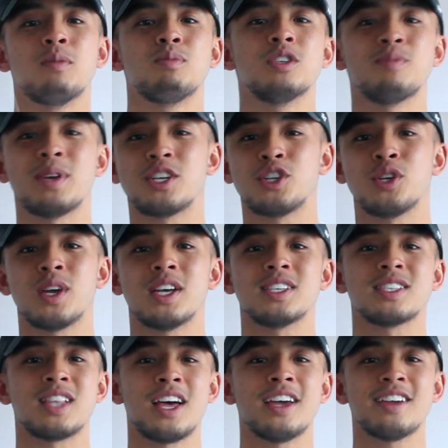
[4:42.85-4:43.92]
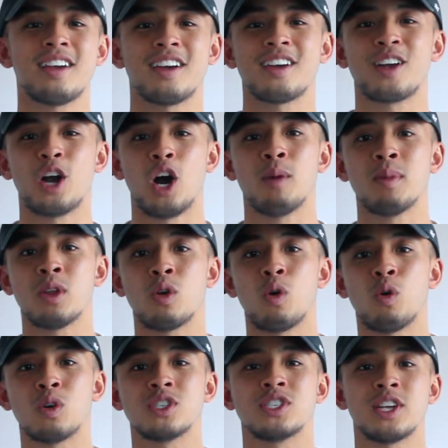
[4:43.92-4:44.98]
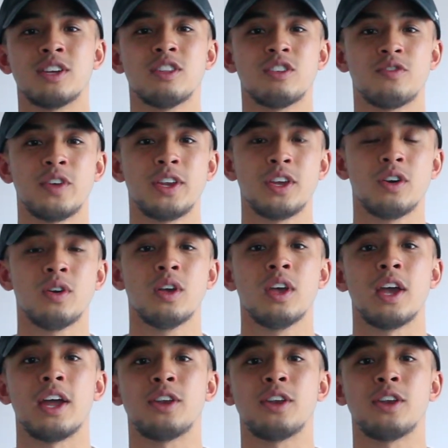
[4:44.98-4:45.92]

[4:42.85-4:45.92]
Please make sure you guys like, comment, or share this video,